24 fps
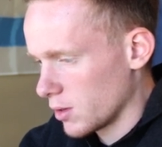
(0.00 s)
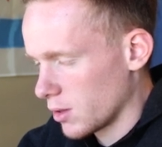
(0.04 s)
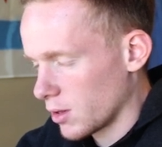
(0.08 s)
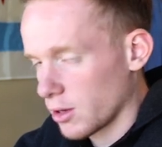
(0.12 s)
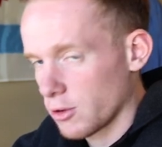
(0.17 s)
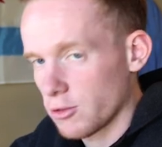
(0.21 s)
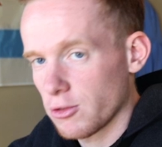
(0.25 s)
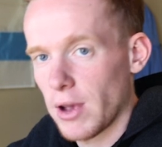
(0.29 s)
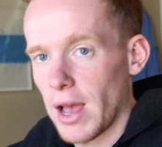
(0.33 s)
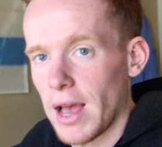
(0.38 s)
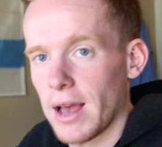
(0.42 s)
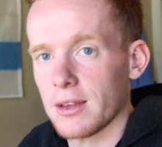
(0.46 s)
the
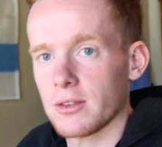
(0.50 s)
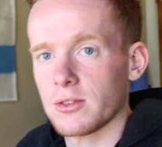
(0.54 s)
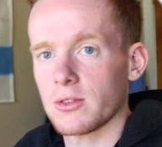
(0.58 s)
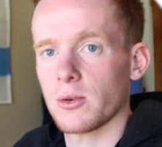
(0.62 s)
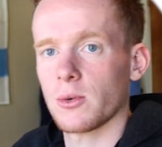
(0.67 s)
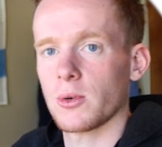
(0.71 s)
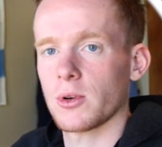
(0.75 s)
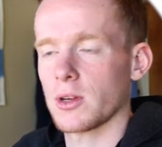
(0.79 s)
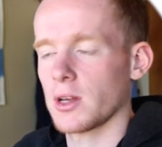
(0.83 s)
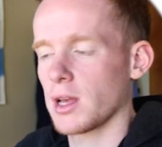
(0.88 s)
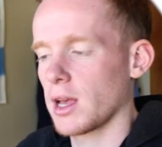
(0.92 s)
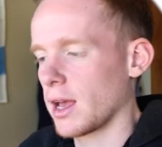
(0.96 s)
grass,
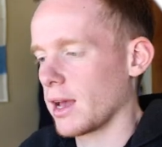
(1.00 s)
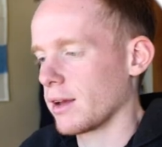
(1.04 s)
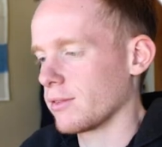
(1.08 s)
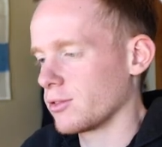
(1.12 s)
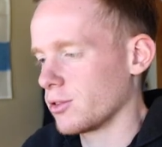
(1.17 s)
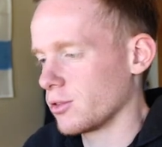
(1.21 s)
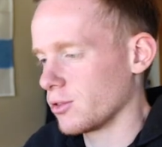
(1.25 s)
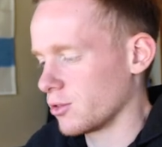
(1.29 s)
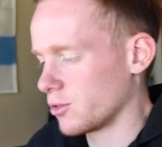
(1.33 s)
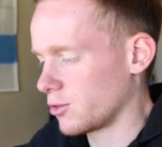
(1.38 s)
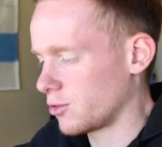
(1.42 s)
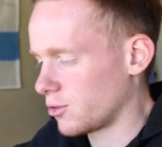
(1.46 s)
so we're going to
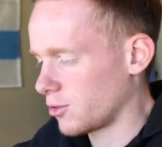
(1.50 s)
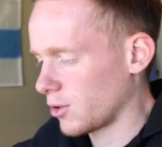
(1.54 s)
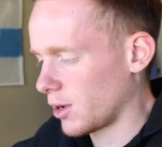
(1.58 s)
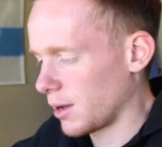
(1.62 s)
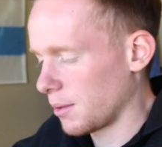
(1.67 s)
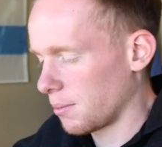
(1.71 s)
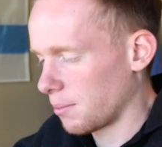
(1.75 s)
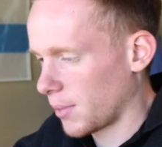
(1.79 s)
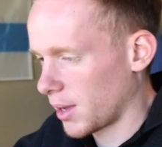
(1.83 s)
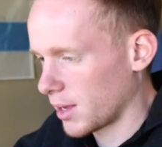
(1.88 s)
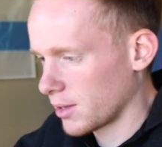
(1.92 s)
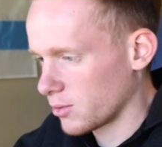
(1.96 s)
have to just
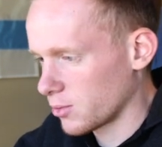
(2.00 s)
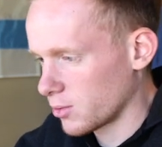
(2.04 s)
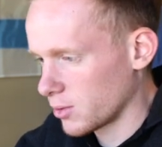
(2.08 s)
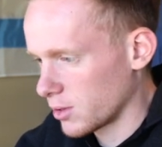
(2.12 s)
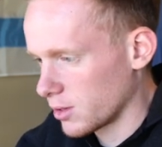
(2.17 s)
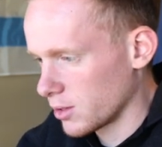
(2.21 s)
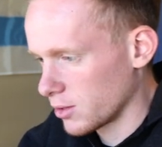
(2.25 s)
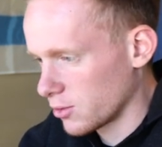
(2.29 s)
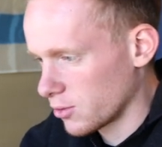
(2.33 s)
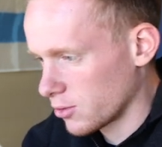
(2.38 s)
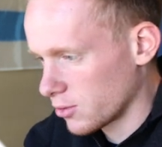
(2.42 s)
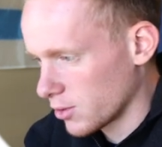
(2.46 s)
try and mess
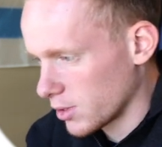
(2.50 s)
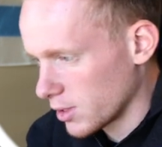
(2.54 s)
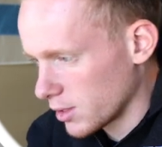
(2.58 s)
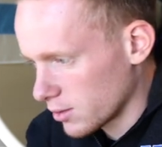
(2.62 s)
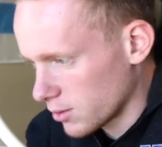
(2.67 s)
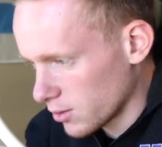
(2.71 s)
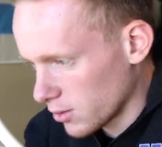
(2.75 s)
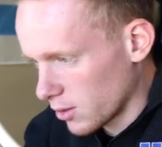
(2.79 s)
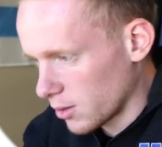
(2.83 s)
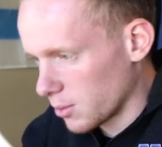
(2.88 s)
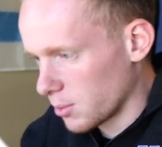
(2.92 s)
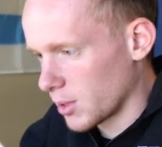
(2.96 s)
with these
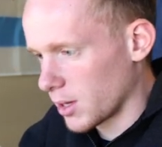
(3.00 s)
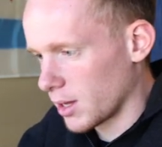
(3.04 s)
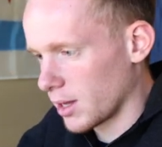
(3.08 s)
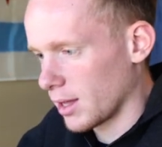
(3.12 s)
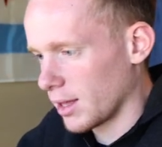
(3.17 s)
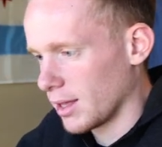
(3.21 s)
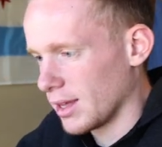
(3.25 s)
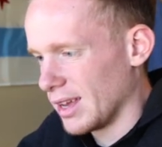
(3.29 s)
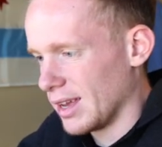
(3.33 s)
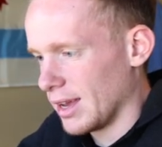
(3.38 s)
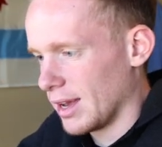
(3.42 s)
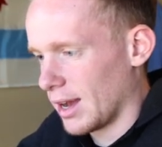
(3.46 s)
greens a little
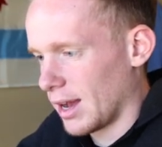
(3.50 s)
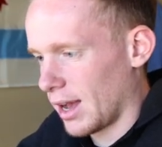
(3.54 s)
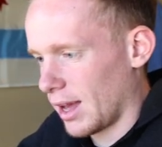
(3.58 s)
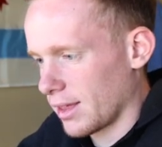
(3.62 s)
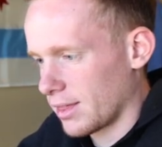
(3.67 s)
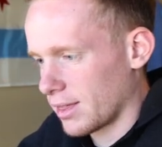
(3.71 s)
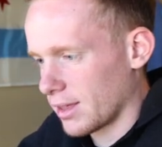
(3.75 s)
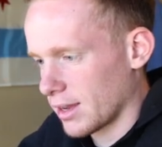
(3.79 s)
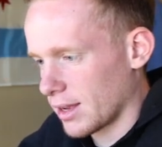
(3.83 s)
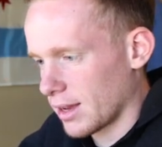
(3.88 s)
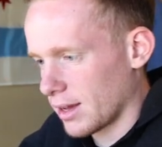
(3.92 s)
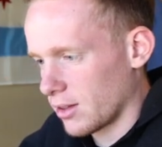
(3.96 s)
bit.
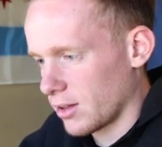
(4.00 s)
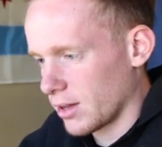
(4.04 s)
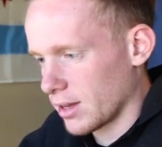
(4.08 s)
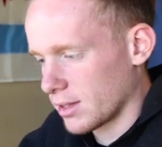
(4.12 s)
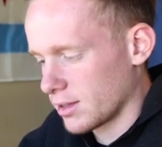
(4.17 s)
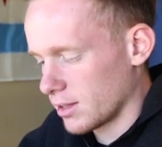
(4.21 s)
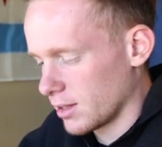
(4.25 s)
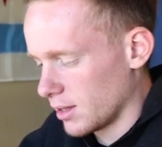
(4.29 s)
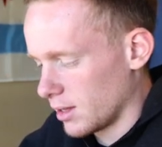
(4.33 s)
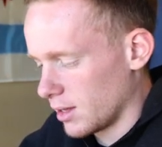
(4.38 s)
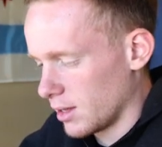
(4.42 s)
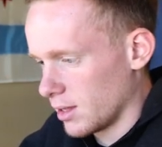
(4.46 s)
I think I
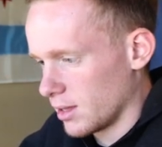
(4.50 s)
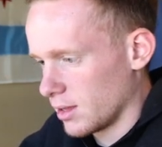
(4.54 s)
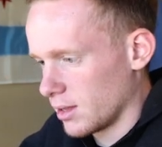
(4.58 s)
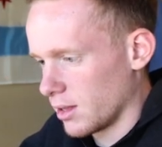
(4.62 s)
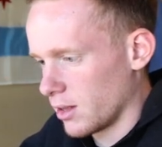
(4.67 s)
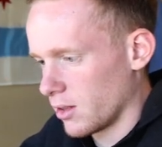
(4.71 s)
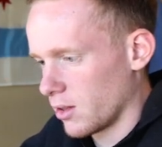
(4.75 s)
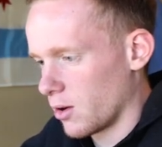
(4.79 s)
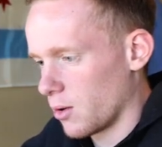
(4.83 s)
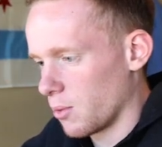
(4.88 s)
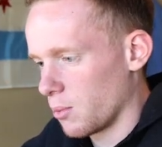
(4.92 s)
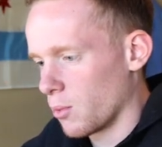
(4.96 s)
like
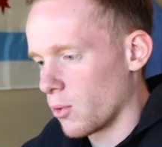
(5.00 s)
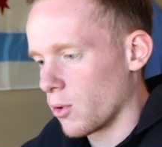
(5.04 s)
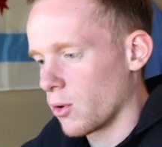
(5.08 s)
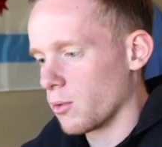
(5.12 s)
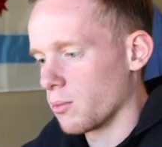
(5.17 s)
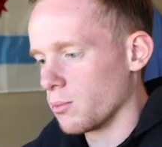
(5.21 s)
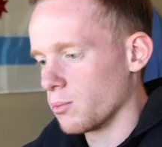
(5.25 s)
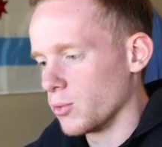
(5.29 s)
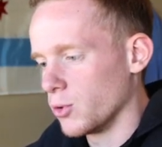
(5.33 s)
the little more